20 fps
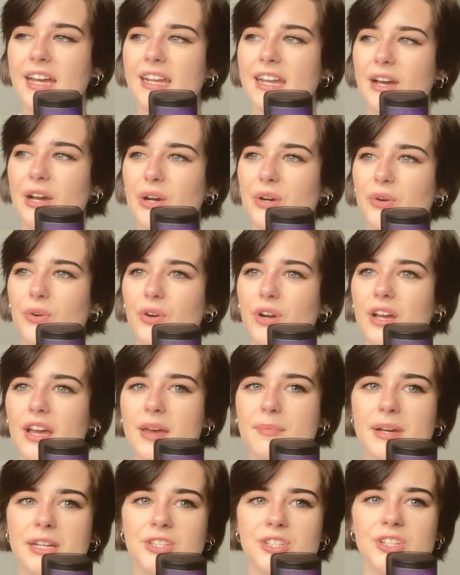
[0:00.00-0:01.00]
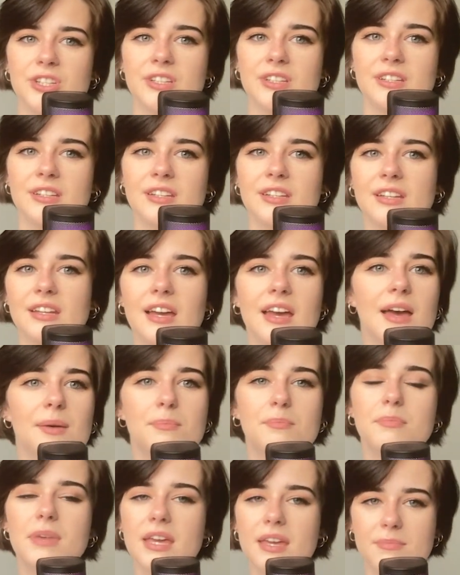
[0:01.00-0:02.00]
Now, imagine
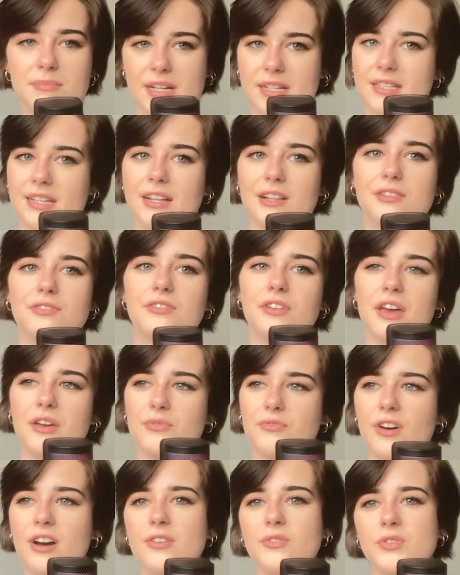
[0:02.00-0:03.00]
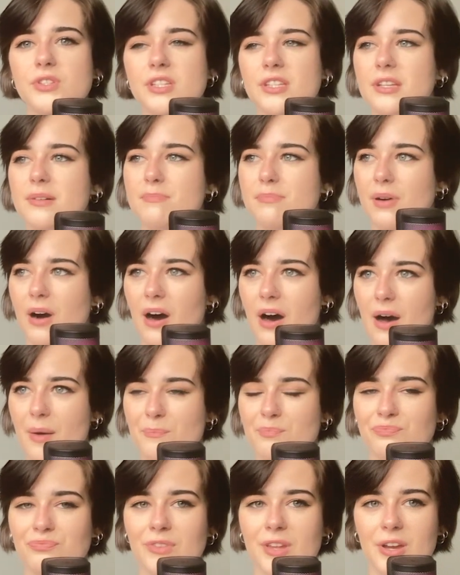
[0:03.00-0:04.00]
me, myself, if I was in a bar,
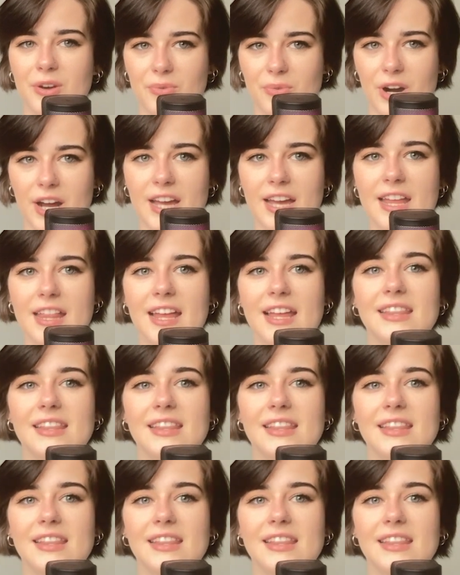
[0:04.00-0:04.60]
right?